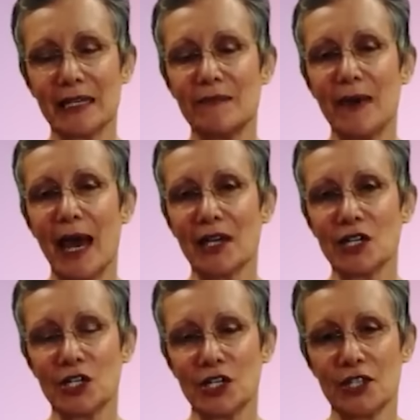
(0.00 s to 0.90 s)

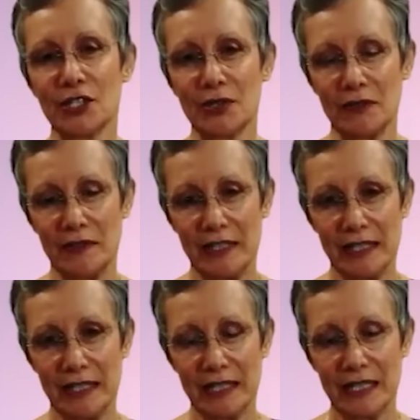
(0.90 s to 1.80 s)
compassionate
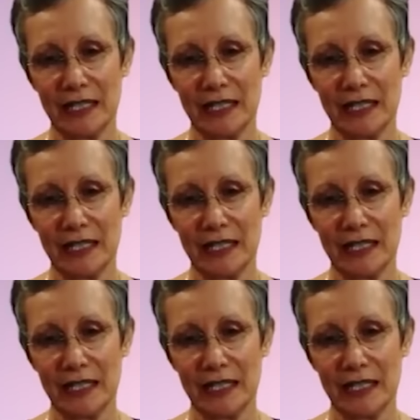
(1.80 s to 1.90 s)
service.